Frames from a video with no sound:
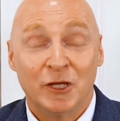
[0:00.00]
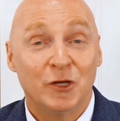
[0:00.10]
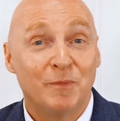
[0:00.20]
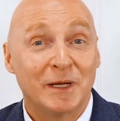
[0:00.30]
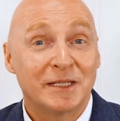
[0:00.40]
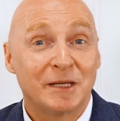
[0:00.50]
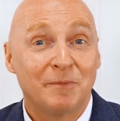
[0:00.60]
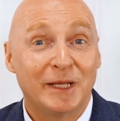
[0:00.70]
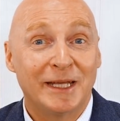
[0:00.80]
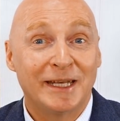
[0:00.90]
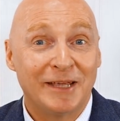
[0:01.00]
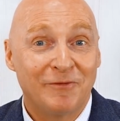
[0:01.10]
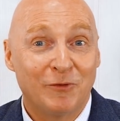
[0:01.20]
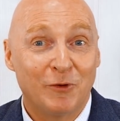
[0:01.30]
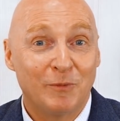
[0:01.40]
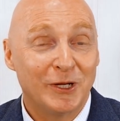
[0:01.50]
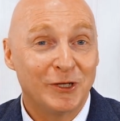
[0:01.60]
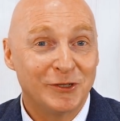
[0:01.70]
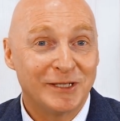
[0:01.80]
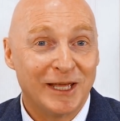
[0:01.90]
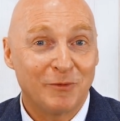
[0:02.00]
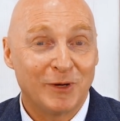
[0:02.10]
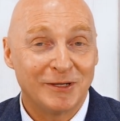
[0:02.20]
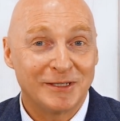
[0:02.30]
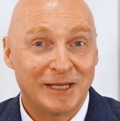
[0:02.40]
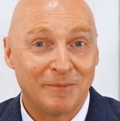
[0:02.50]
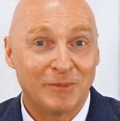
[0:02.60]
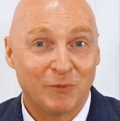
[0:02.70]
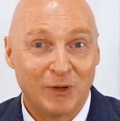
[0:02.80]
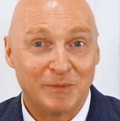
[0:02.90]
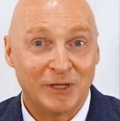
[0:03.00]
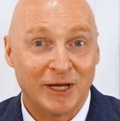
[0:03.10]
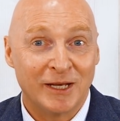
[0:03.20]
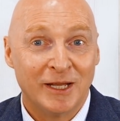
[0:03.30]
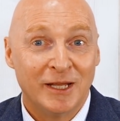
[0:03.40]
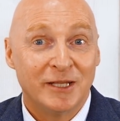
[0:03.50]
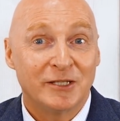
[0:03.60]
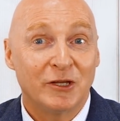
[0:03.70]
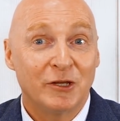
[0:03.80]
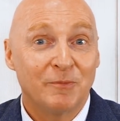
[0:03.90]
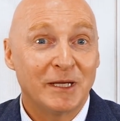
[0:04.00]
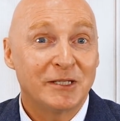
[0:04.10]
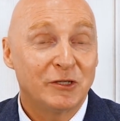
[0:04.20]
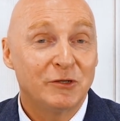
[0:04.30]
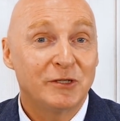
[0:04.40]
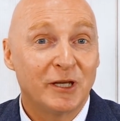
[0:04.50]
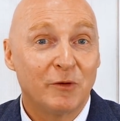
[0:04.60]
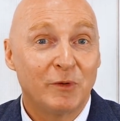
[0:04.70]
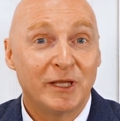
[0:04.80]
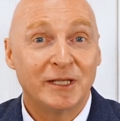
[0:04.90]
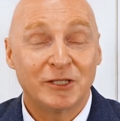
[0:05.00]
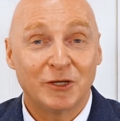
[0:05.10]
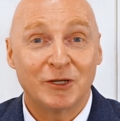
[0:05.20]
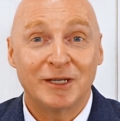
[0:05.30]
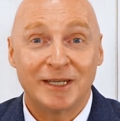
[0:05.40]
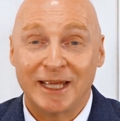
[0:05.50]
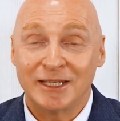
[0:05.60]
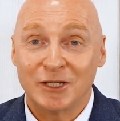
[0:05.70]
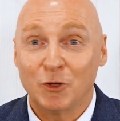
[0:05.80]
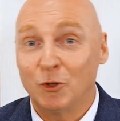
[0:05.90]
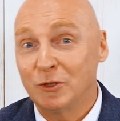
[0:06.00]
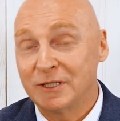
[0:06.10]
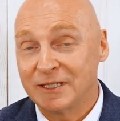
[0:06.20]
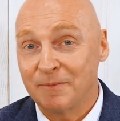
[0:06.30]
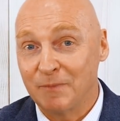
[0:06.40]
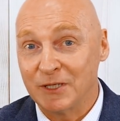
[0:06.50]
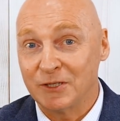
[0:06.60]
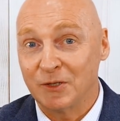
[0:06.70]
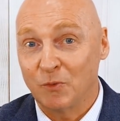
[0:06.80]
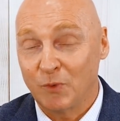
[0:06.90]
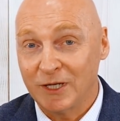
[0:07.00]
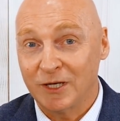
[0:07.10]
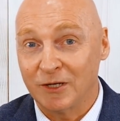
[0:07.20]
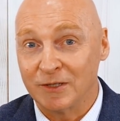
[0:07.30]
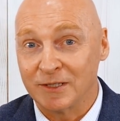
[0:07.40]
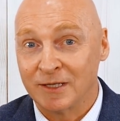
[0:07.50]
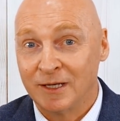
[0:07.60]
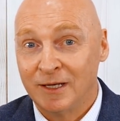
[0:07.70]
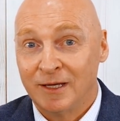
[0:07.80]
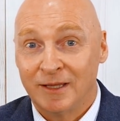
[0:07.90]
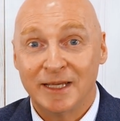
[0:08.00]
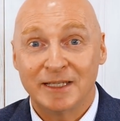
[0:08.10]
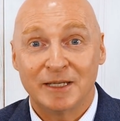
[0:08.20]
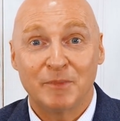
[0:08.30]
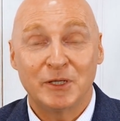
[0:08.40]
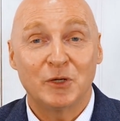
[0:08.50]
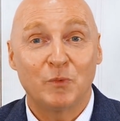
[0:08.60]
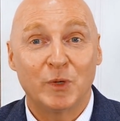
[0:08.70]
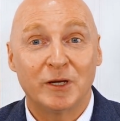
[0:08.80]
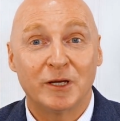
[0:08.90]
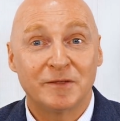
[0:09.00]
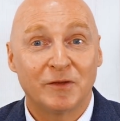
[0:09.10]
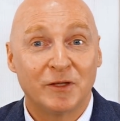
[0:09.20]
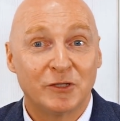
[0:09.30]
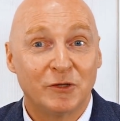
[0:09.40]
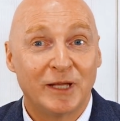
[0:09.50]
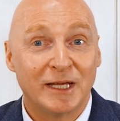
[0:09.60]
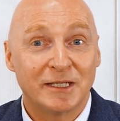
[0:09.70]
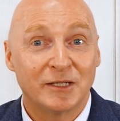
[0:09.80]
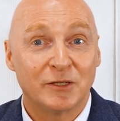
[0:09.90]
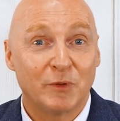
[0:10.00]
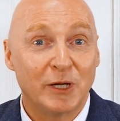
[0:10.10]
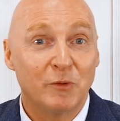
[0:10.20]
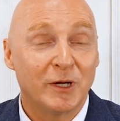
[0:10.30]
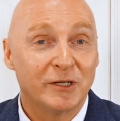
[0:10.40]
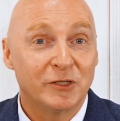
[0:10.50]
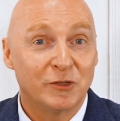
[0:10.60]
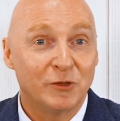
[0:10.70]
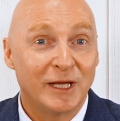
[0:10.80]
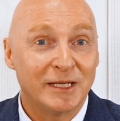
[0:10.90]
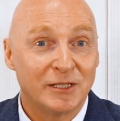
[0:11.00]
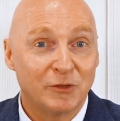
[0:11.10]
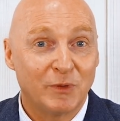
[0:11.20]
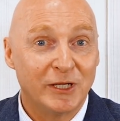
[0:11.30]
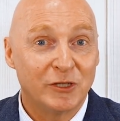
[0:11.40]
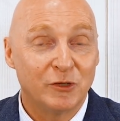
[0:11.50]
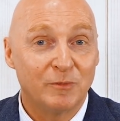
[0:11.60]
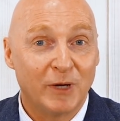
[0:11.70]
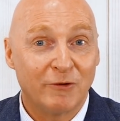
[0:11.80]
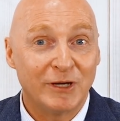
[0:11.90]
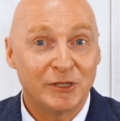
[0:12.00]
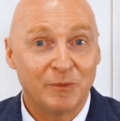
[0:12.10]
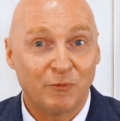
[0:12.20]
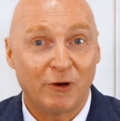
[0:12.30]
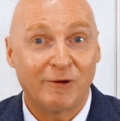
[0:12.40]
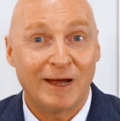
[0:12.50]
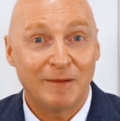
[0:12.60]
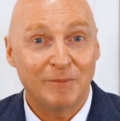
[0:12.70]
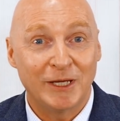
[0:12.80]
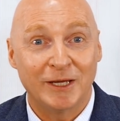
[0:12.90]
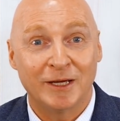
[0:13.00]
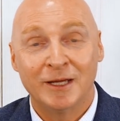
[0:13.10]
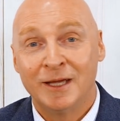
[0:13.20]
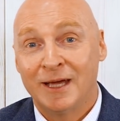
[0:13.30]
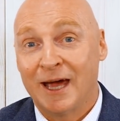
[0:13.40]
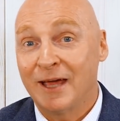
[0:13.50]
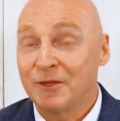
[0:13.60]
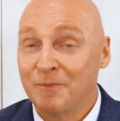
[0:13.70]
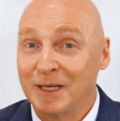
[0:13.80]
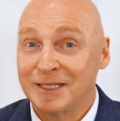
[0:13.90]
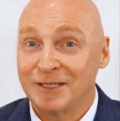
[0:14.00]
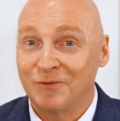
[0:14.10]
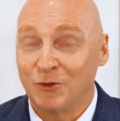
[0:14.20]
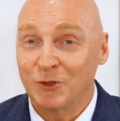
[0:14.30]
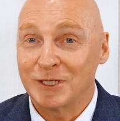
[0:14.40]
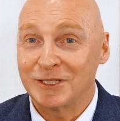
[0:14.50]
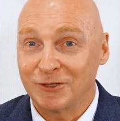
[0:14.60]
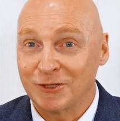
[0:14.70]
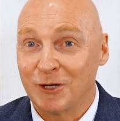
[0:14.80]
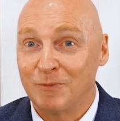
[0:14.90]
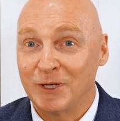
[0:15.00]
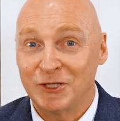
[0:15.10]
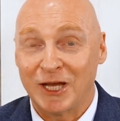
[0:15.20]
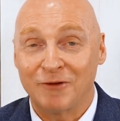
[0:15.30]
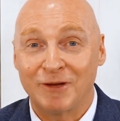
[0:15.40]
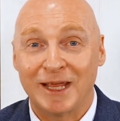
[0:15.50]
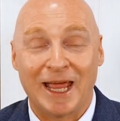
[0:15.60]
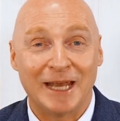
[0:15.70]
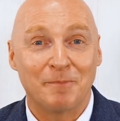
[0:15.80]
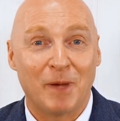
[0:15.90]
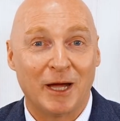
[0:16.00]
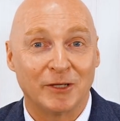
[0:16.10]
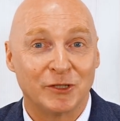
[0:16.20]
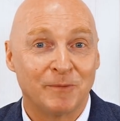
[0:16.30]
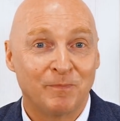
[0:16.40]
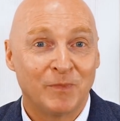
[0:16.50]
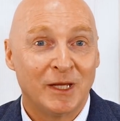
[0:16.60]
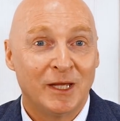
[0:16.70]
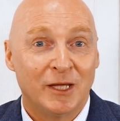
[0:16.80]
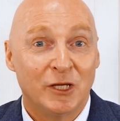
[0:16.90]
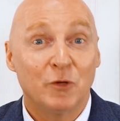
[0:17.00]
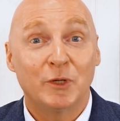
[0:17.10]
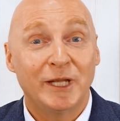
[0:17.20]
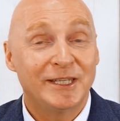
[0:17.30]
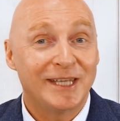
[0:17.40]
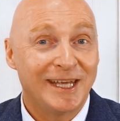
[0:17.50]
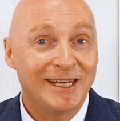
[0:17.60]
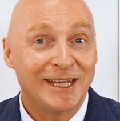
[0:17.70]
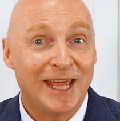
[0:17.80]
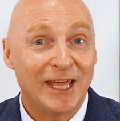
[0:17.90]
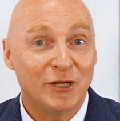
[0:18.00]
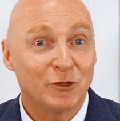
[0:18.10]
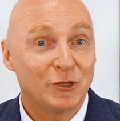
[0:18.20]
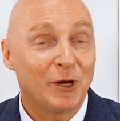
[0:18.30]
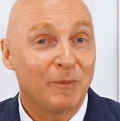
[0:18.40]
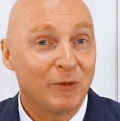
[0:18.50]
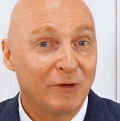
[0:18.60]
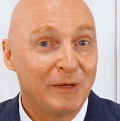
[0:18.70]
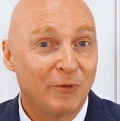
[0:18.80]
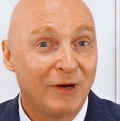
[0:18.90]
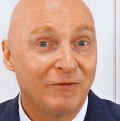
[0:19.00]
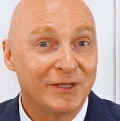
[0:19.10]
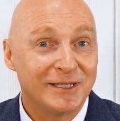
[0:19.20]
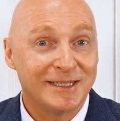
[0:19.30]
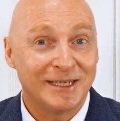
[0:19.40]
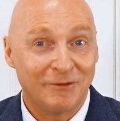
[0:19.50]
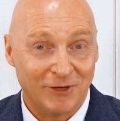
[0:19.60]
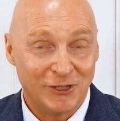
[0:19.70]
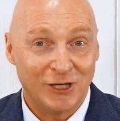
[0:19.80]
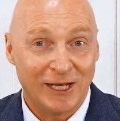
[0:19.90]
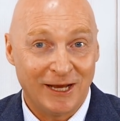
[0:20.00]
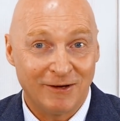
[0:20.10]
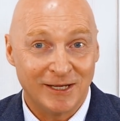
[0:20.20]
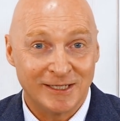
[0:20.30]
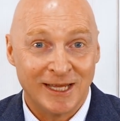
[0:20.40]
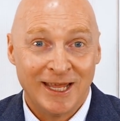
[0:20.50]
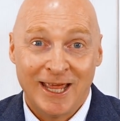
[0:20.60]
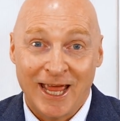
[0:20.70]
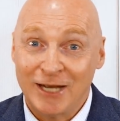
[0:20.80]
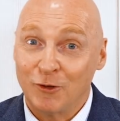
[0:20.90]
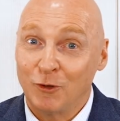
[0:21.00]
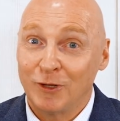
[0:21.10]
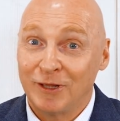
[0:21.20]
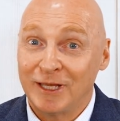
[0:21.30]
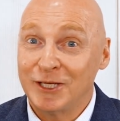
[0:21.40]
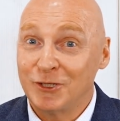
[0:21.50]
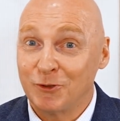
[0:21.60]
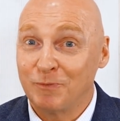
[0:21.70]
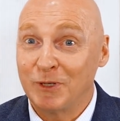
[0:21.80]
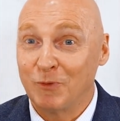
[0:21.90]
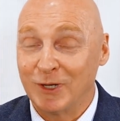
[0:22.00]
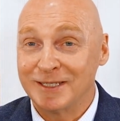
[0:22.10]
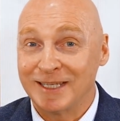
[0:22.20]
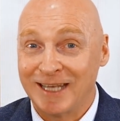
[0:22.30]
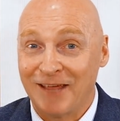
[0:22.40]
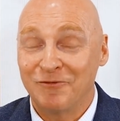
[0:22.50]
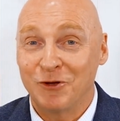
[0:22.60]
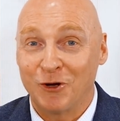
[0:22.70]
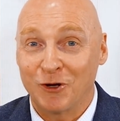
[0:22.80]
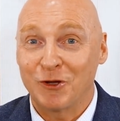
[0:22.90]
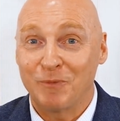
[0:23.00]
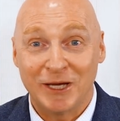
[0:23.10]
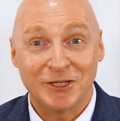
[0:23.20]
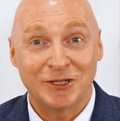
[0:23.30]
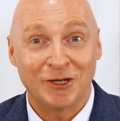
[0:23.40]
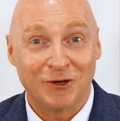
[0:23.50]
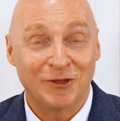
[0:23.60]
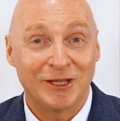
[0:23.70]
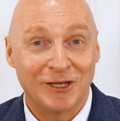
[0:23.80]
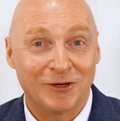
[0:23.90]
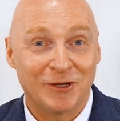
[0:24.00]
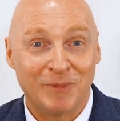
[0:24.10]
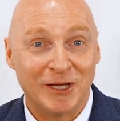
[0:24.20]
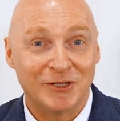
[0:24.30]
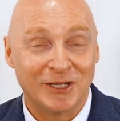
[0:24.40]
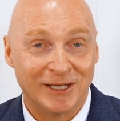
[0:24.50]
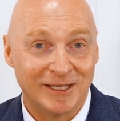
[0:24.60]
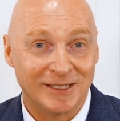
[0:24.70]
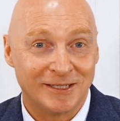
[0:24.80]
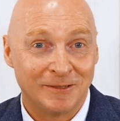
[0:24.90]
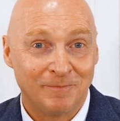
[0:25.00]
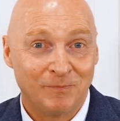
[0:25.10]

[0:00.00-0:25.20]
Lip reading: you must complete a form on New South Wales Government website, so you must do so within certain dates called submission windows. These submission windows for the 2021 to 2022 migration program year are the months of August, October, January and March. You will need to indicate your top 3 preferences in regional areas, and all of these should be ones that have your occupation on the occupation list.